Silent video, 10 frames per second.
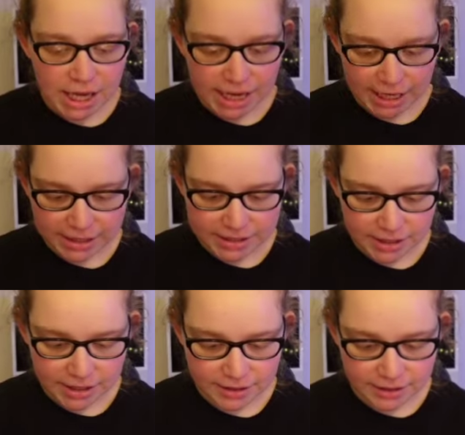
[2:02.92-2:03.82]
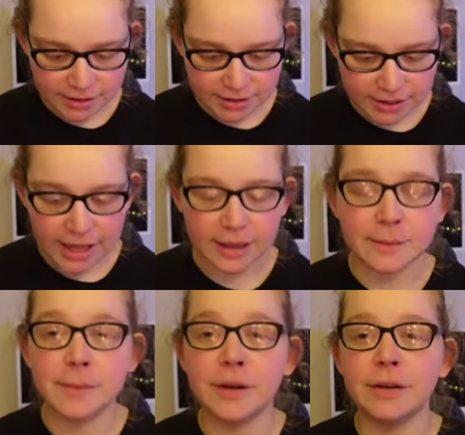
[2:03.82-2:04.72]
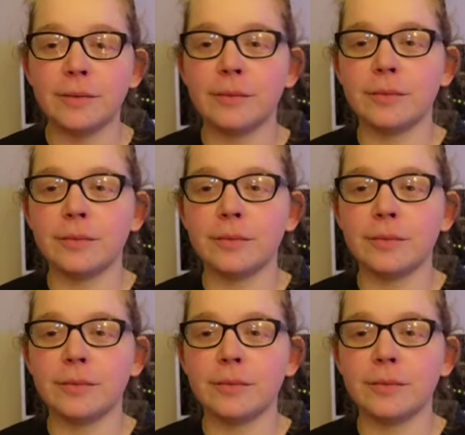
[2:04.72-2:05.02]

And yeah, but